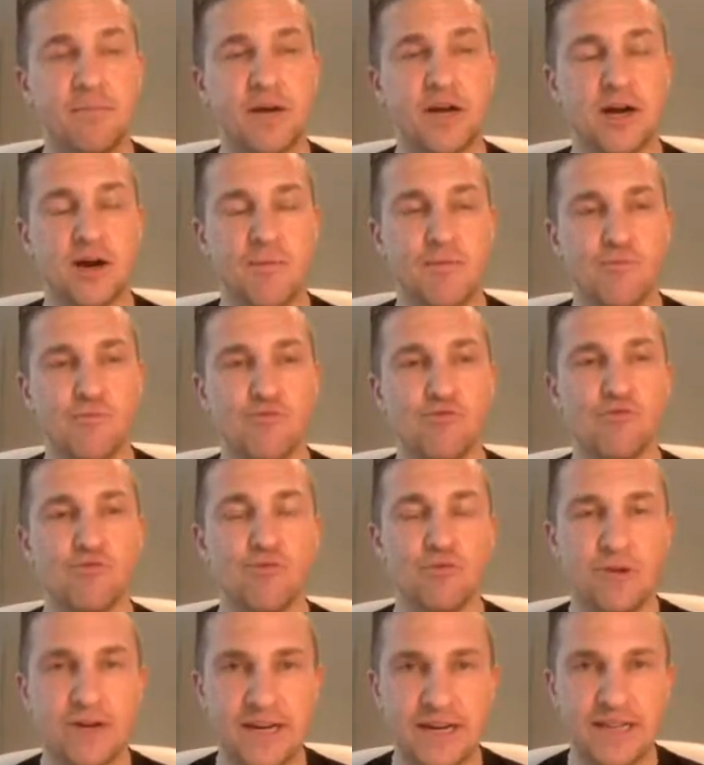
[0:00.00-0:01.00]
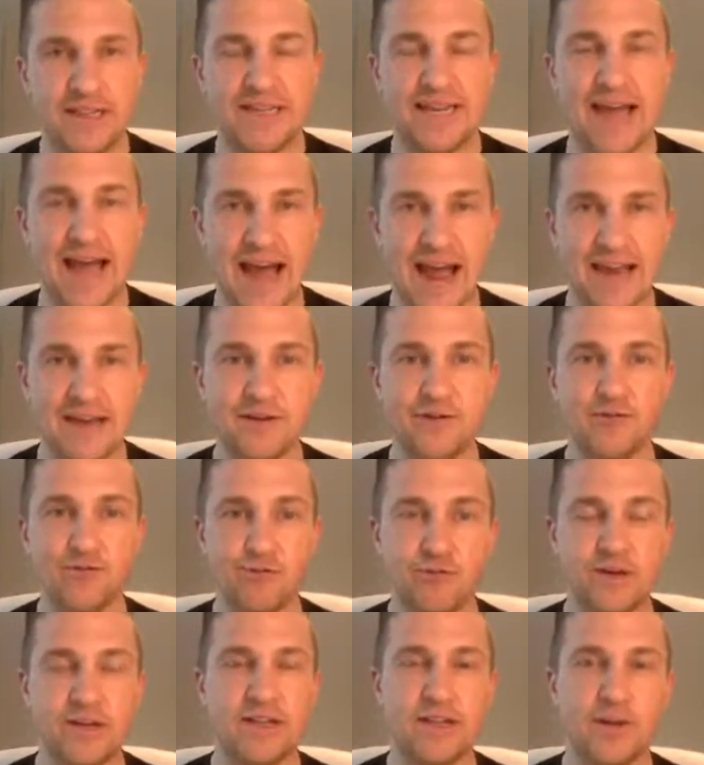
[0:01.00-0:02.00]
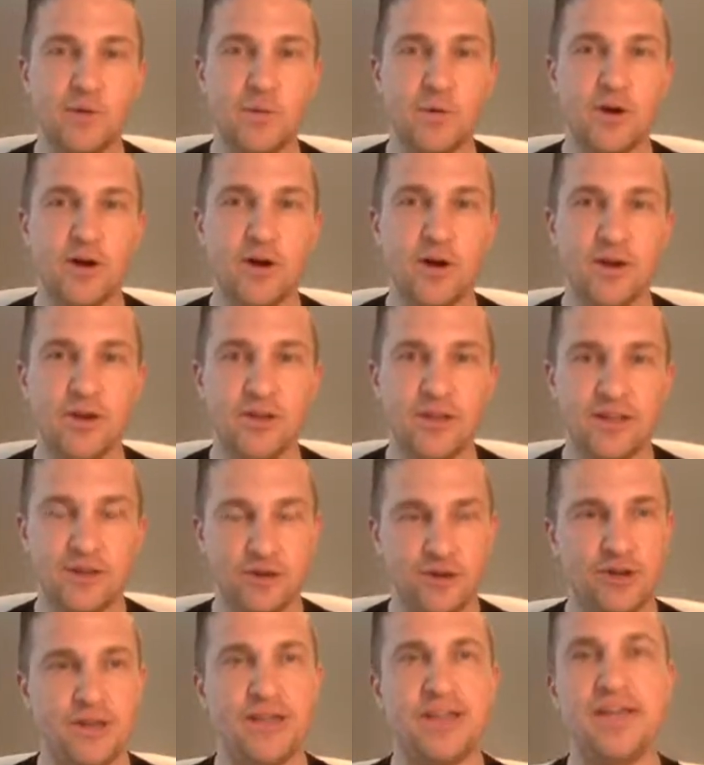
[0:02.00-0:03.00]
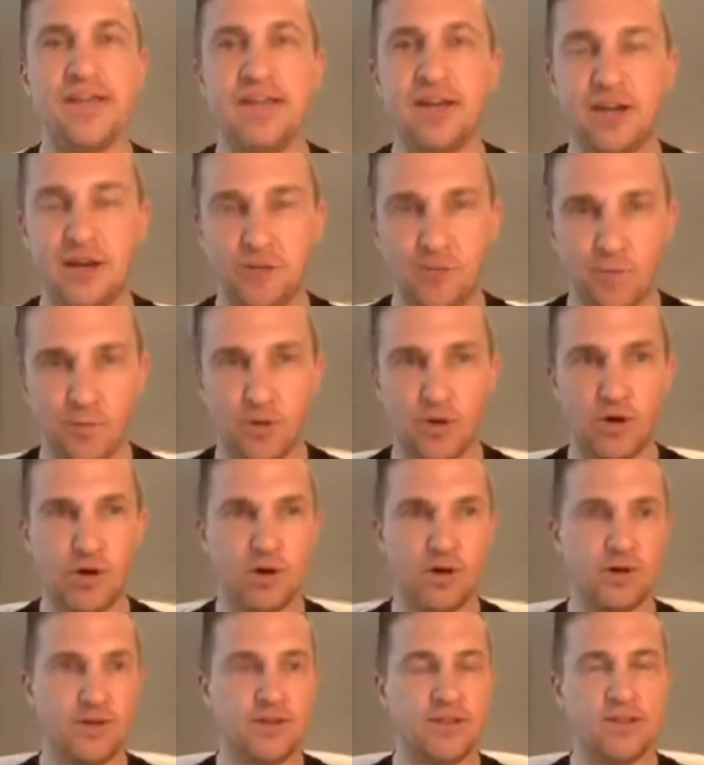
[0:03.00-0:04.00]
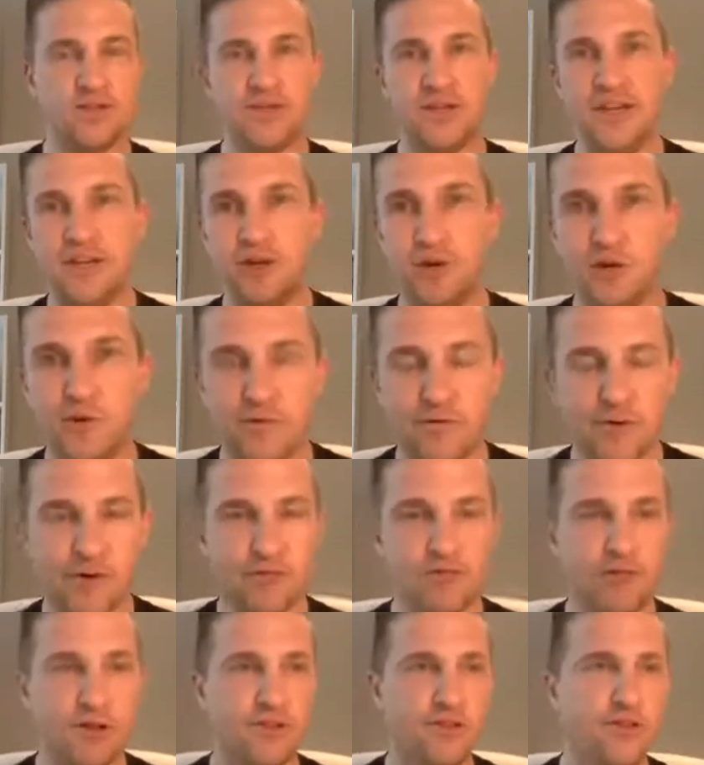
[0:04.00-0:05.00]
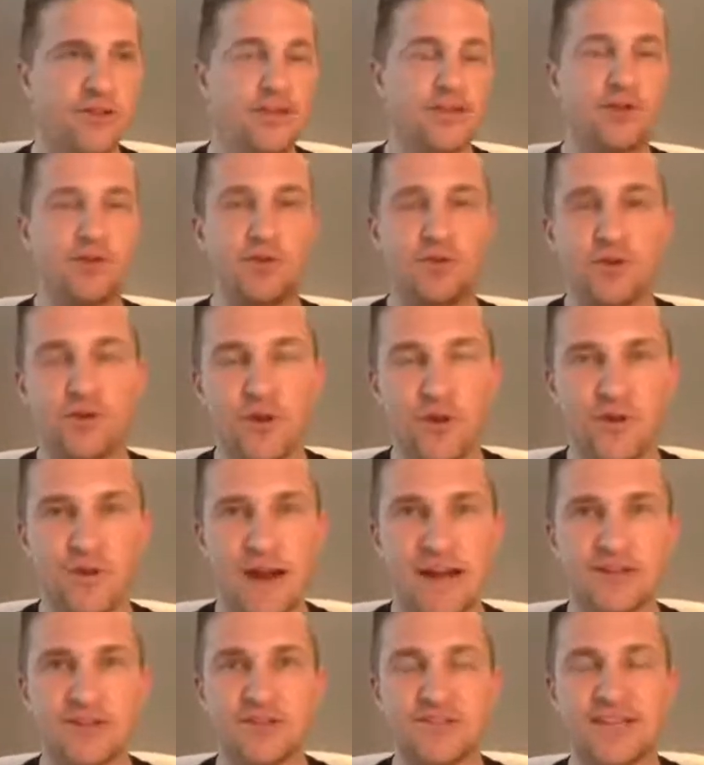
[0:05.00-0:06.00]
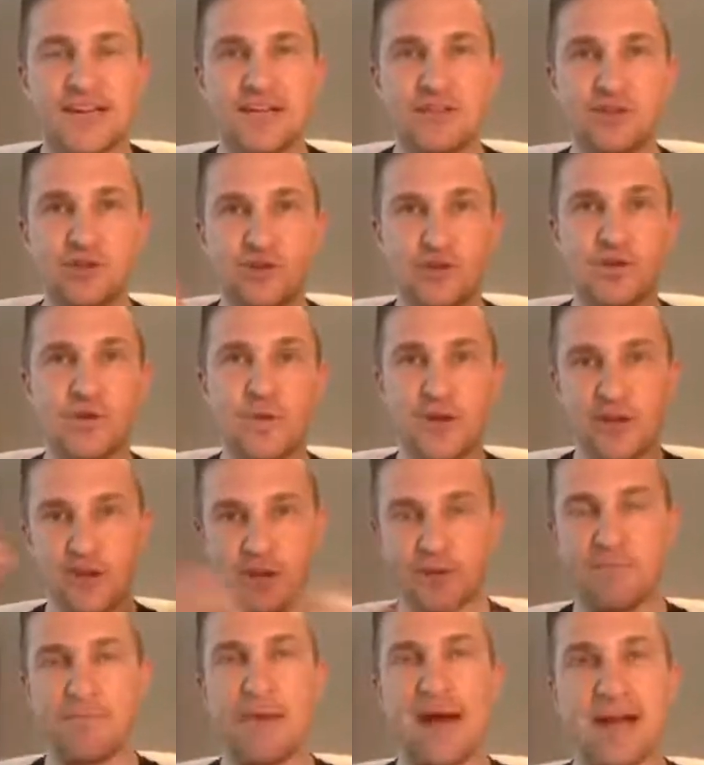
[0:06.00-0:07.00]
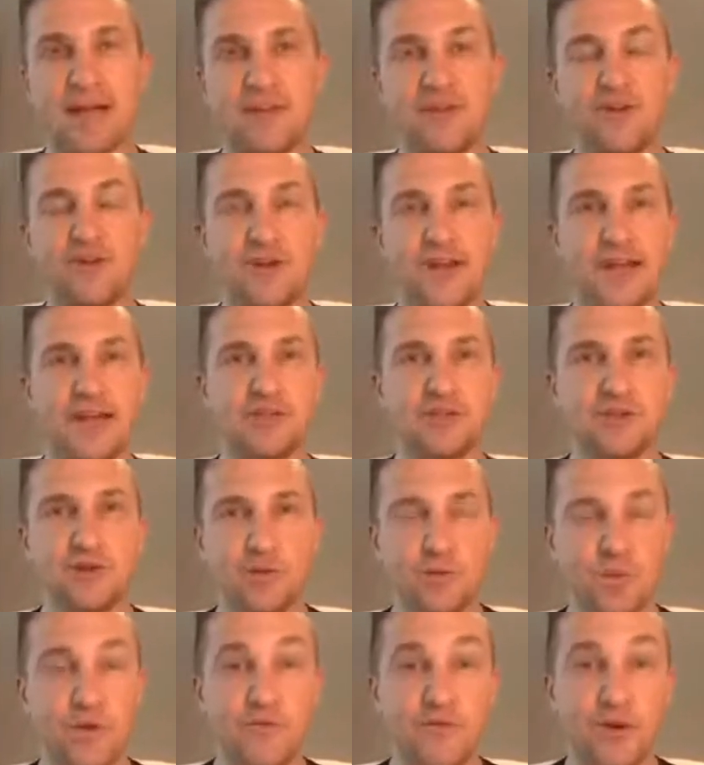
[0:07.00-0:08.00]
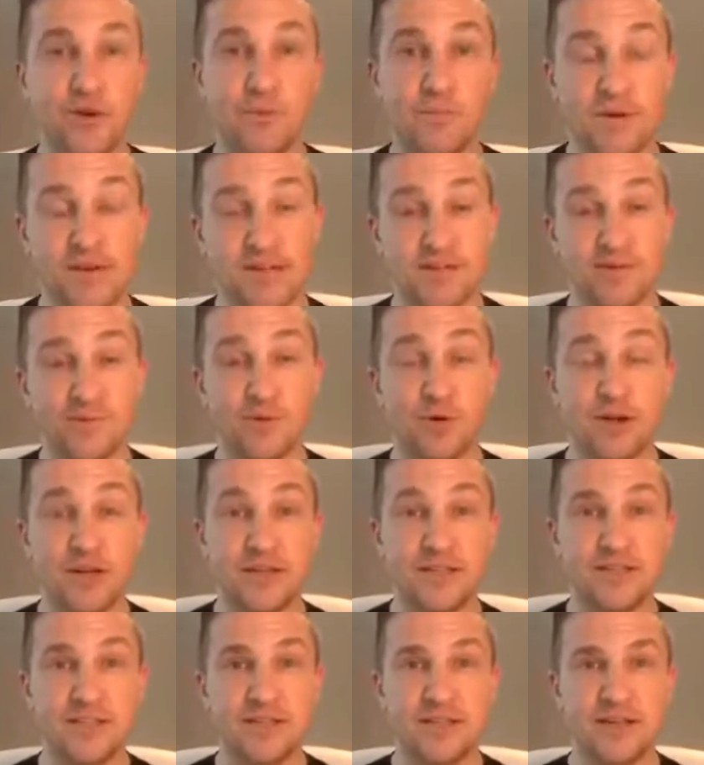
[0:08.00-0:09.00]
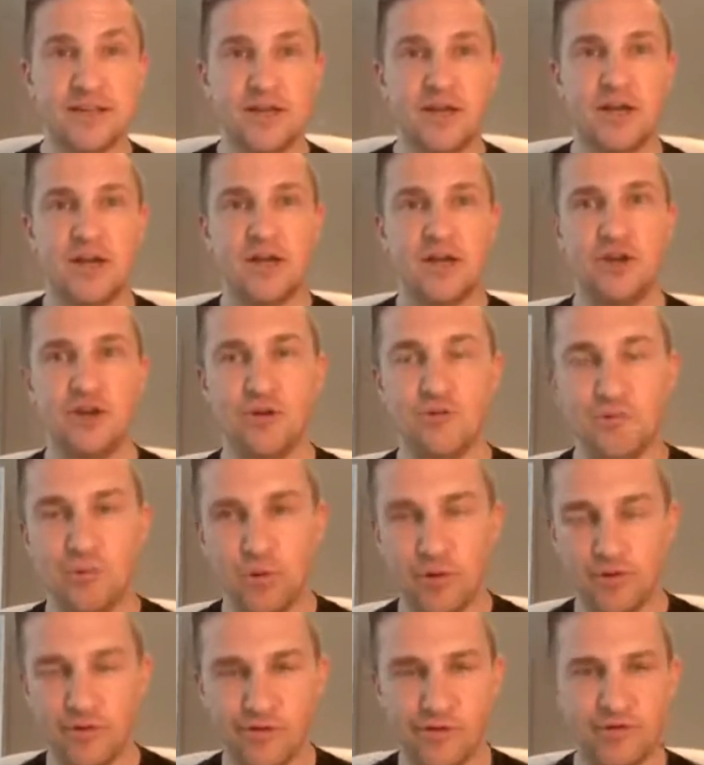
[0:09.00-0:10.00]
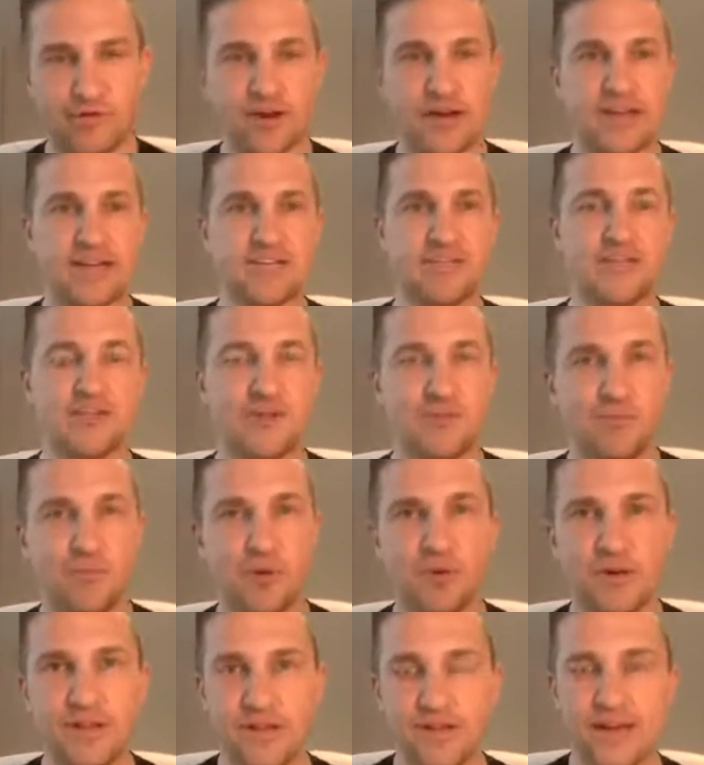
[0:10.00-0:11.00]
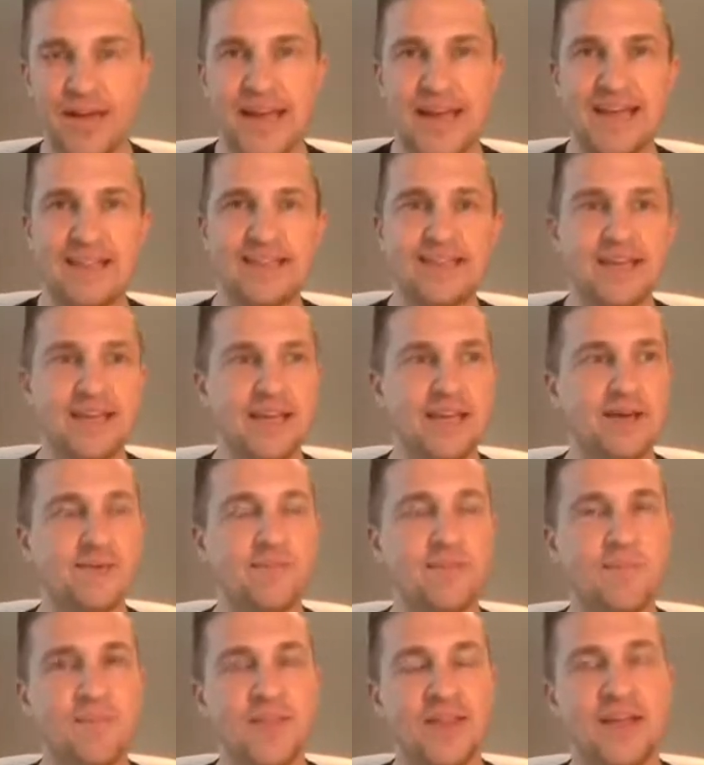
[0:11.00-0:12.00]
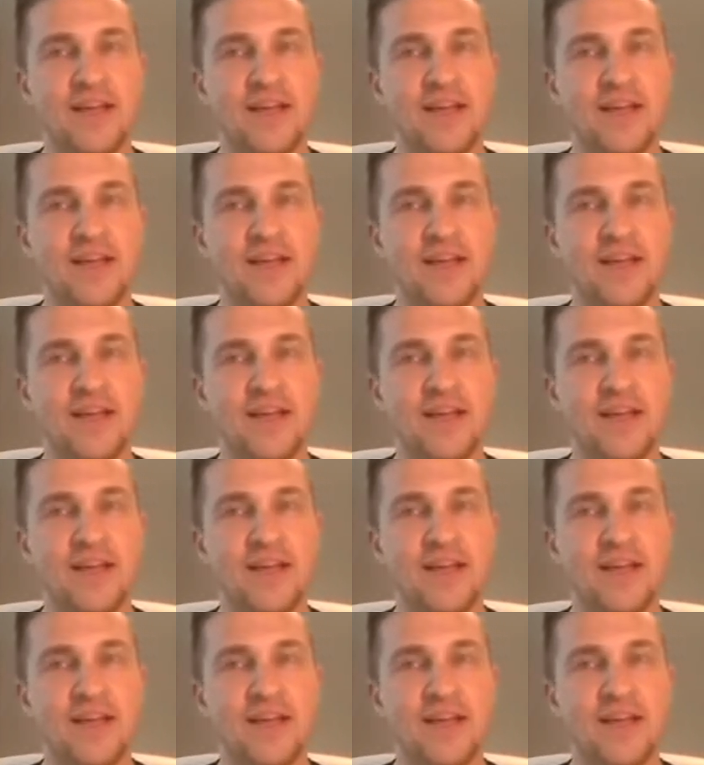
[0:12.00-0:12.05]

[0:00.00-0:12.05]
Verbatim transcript: become really heightened, really aware that you need to get out and walk, that you need to go for a run, you need to go and do your exercise so that when you come back to your desk or wherever your place of work is, you're more refreshed, you're more in head in the game.